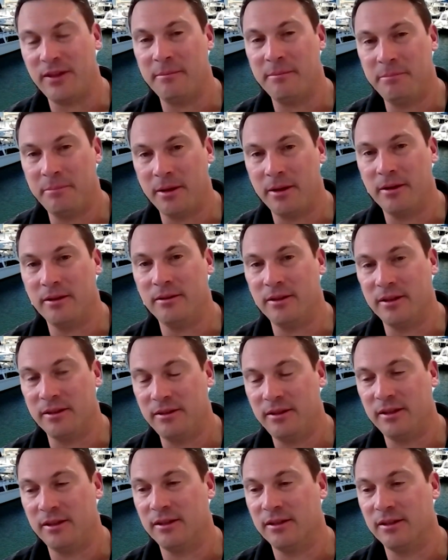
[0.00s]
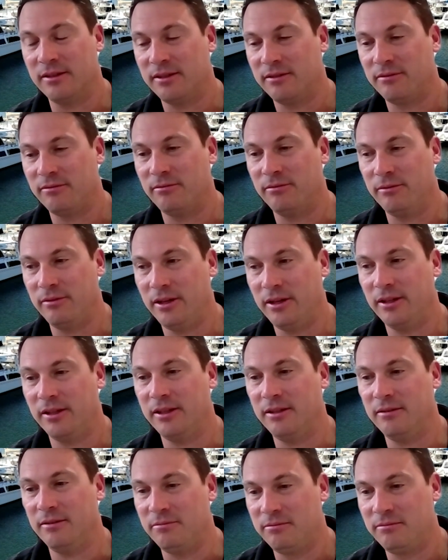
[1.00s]
that boat, I think has
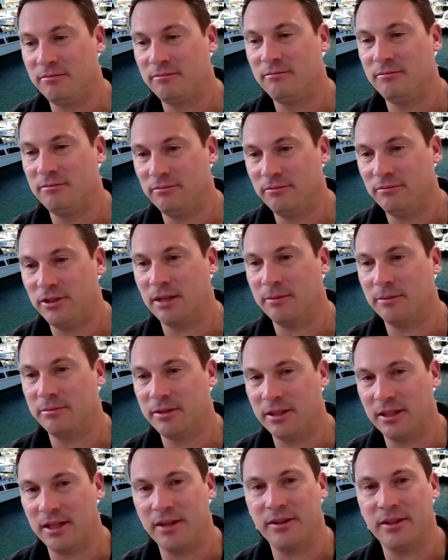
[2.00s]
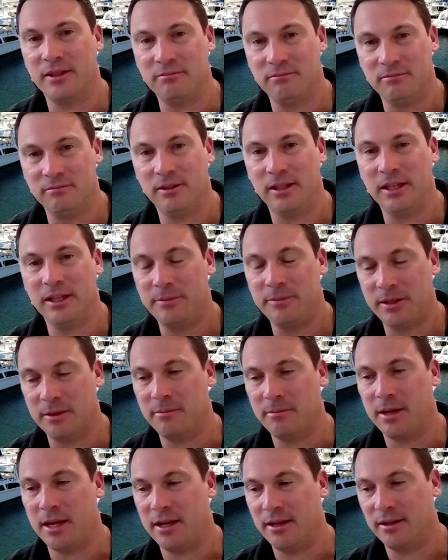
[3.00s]
really jumped another leaps
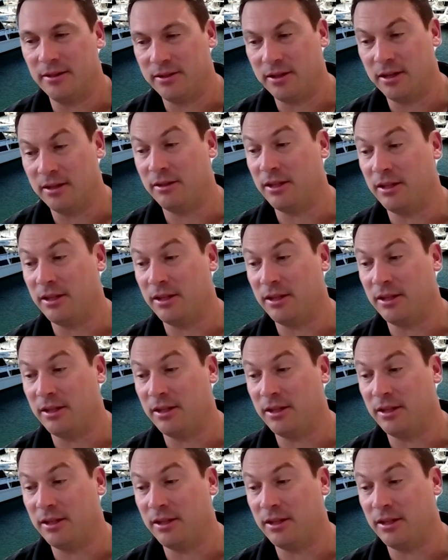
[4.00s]
and bounds. And